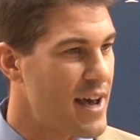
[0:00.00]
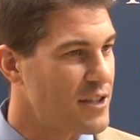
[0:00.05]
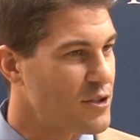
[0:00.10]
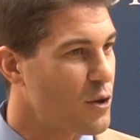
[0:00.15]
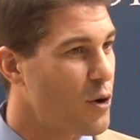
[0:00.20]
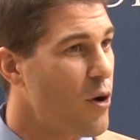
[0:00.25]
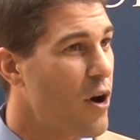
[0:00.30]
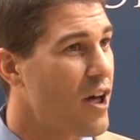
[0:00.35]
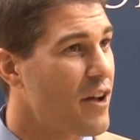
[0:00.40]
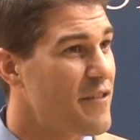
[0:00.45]
has a
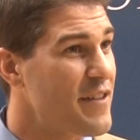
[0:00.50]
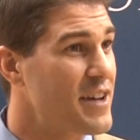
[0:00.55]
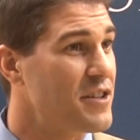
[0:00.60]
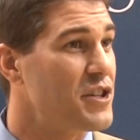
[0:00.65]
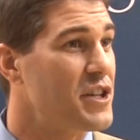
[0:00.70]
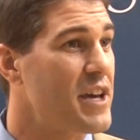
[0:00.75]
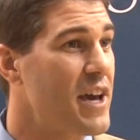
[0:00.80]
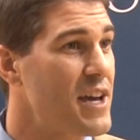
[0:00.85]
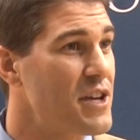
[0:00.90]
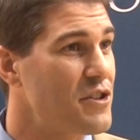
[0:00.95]
quality of
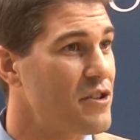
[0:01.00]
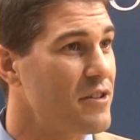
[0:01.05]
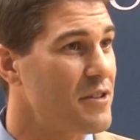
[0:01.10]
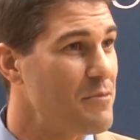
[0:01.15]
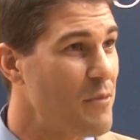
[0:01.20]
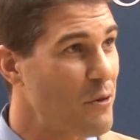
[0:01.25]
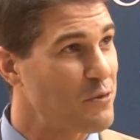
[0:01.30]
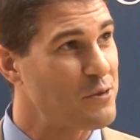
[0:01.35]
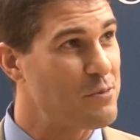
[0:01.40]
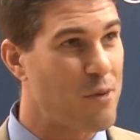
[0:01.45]
education,
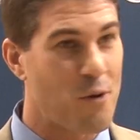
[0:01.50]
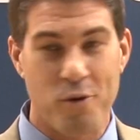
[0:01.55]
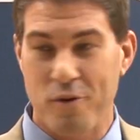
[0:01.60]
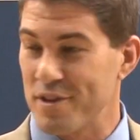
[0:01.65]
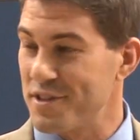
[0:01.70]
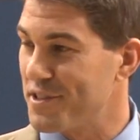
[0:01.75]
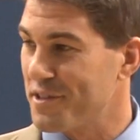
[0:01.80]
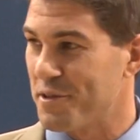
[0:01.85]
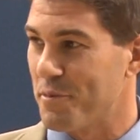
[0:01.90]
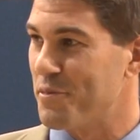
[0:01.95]
and most
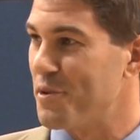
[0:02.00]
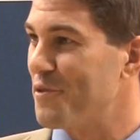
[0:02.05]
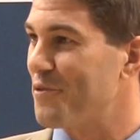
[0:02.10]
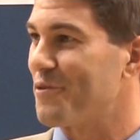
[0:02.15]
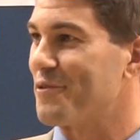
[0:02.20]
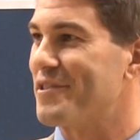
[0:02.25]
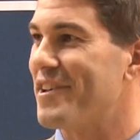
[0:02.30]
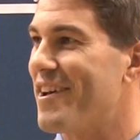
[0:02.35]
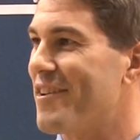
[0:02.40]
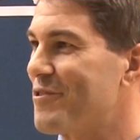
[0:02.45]
importantly is in the
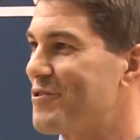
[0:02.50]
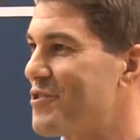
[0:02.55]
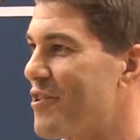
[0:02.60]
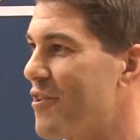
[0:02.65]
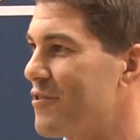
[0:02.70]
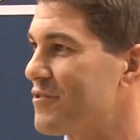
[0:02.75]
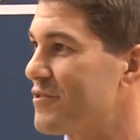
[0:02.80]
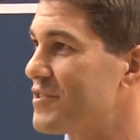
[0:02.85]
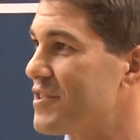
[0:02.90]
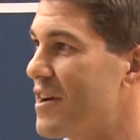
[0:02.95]
beautiful town of
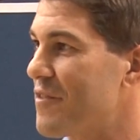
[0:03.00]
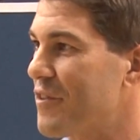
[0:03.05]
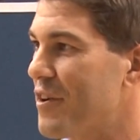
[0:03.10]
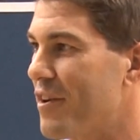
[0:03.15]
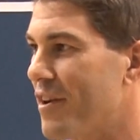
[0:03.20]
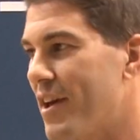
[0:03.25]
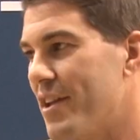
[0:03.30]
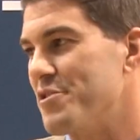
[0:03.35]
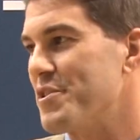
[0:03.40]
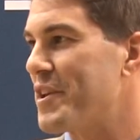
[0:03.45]
Charleston, South
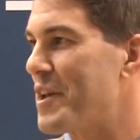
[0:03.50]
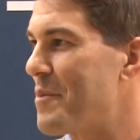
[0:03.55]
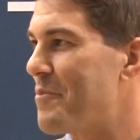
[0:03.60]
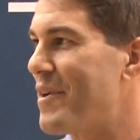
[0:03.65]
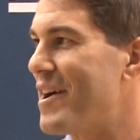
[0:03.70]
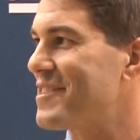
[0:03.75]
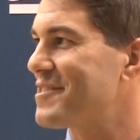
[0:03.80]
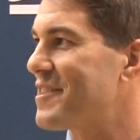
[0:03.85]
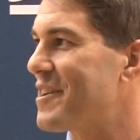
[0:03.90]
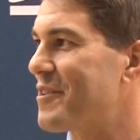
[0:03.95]
Carolina, you can't
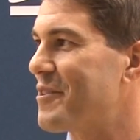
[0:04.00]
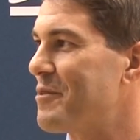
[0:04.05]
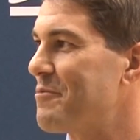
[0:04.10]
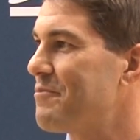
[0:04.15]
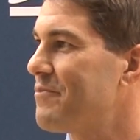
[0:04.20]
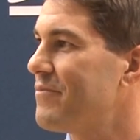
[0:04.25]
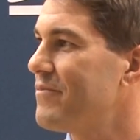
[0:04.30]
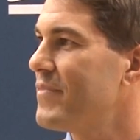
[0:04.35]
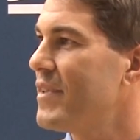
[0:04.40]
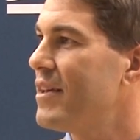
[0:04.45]
pass that up.
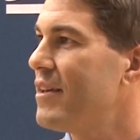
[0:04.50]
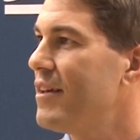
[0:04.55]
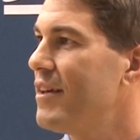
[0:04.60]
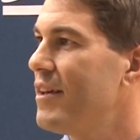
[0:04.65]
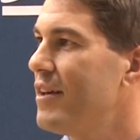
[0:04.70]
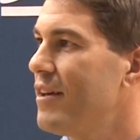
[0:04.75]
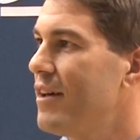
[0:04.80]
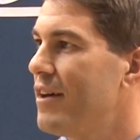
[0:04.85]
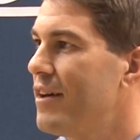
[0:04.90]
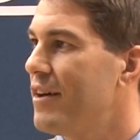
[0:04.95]

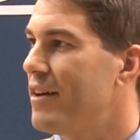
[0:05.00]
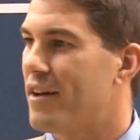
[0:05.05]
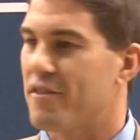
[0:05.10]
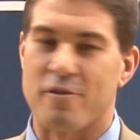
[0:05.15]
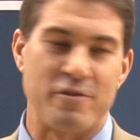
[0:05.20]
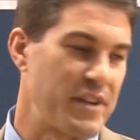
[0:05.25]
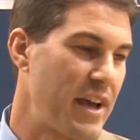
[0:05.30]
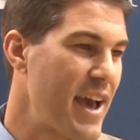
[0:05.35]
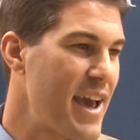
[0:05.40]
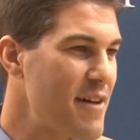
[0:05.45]

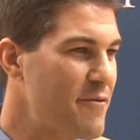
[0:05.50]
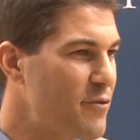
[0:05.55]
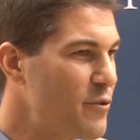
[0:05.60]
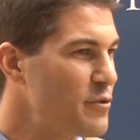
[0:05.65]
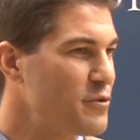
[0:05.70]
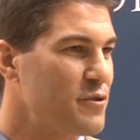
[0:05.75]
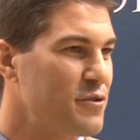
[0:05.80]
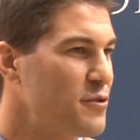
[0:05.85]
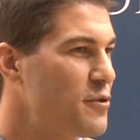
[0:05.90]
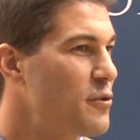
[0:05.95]
There's a
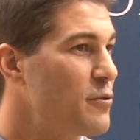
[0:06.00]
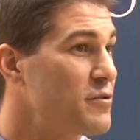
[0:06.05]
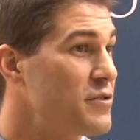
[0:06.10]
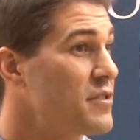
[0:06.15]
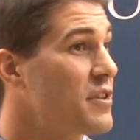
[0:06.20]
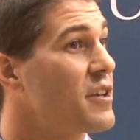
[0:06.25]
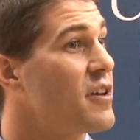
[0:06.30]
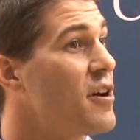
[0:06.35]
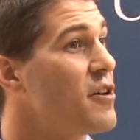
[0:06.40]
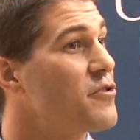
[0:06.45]
handful of schools
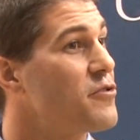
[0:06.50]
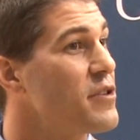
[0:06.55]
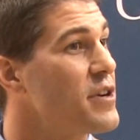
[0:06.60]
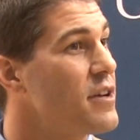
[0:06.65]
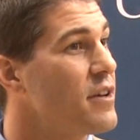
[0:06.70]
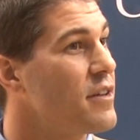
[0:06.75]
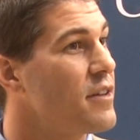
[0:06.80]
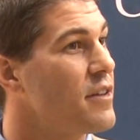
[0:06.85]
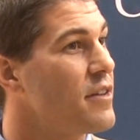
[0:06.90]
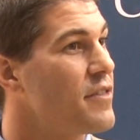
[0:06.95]
in the
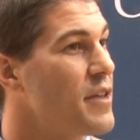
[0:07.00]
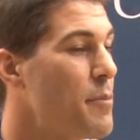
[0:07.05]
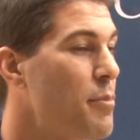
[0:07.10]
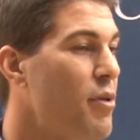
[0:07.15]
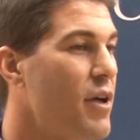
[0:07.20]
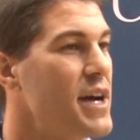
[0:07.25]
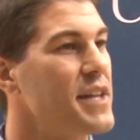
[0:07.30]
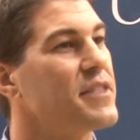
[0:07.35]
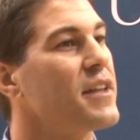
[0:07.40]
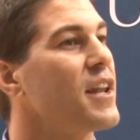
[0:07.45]
country that
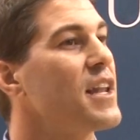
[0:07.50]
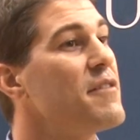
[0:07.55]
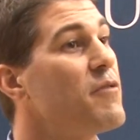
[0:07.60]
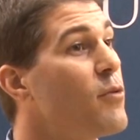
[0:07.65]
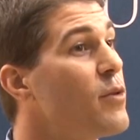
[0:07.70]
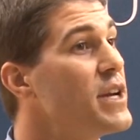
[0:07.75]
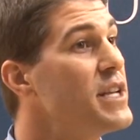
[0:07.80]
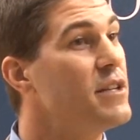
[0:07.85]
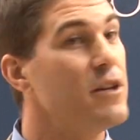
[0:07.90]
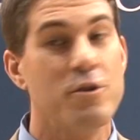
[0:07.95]
play at the
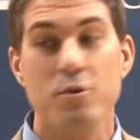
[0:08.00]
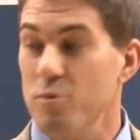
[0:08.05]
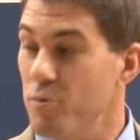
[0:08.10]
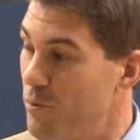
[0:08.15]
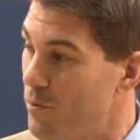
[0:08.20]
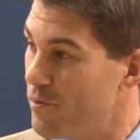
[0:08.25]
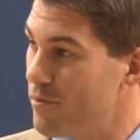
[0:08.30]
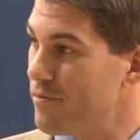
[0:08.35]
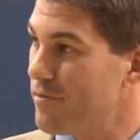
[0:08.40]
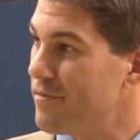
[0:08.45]
level we
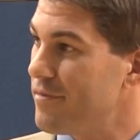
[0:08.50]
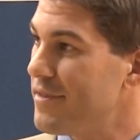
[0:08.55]
do,